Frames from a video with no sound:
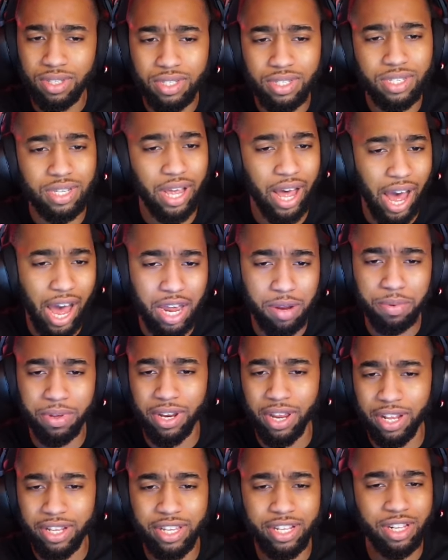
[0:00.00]
Tad
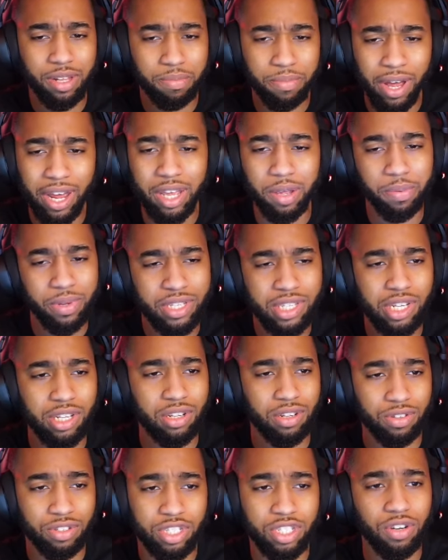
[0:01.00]
bit anticlimactic, but
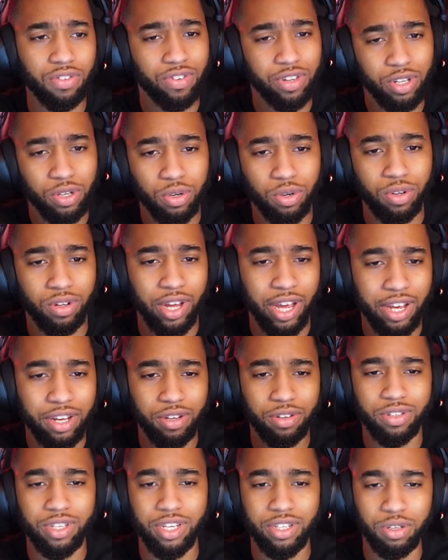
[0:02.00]
still, still really cool. I ain't
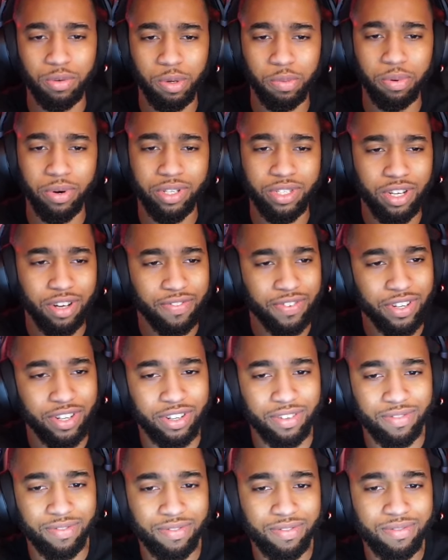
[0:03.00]
gonna take too many points off
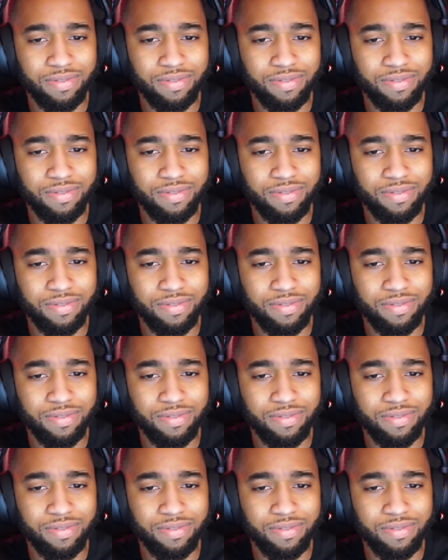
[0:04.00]
of that.